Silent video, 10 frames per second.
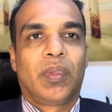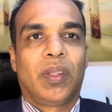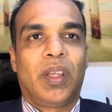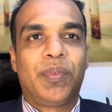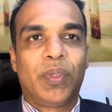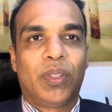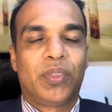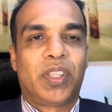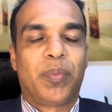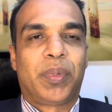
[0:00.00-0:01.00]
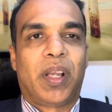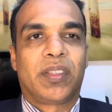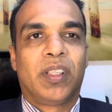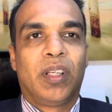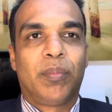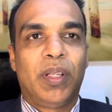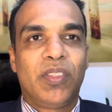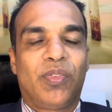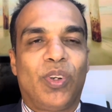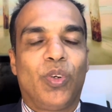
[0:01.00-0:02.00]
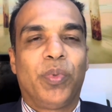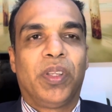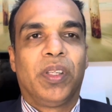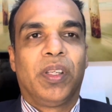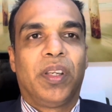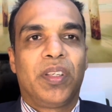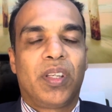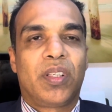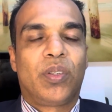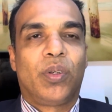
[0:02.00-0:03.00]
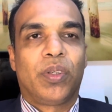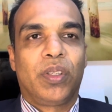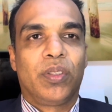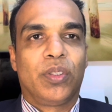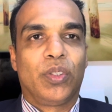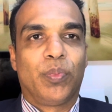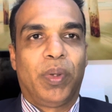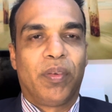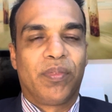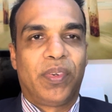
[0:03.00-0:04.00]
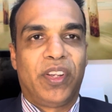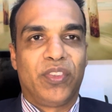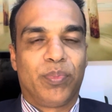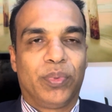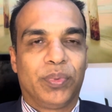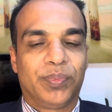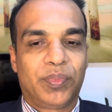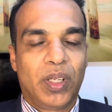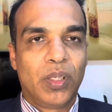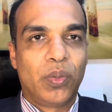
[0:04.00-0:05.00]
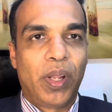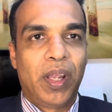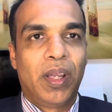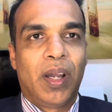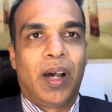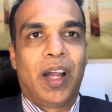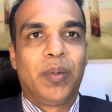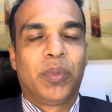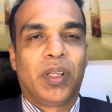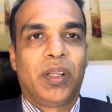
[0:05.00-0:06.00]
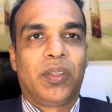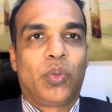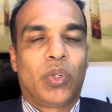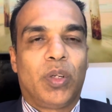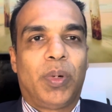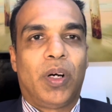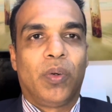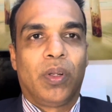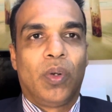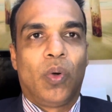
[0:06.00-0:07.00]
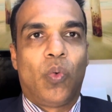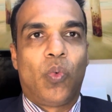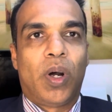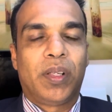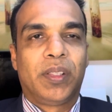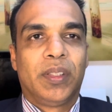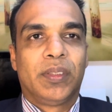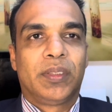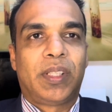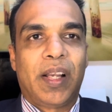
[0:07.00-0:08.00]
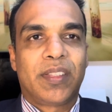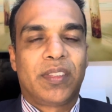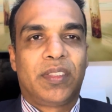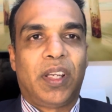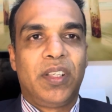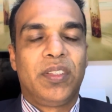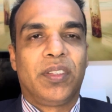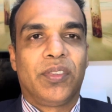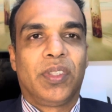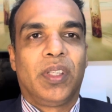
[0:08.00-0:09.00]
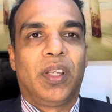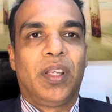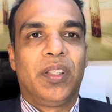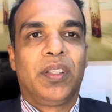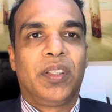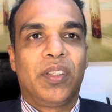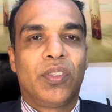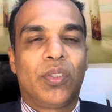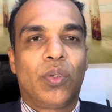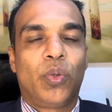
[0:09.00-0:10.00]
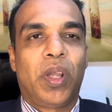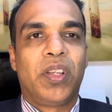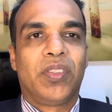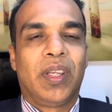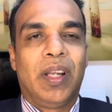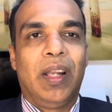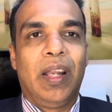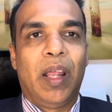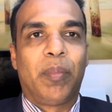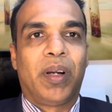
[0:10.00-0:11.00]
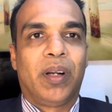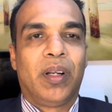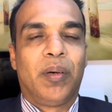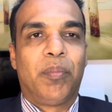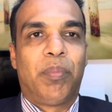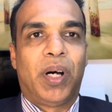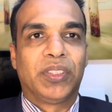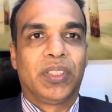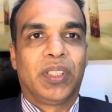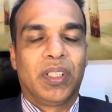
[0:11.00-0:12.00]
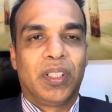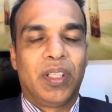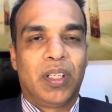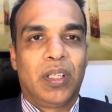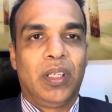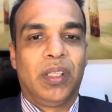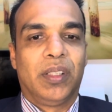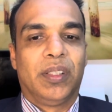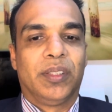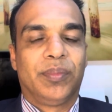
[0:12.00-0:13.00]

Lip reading: If you want to save tax, please follow me in TikTok, YouTube, and Facebook. Today, I'm gonna talk about what tax changes in this today's labor budget declared.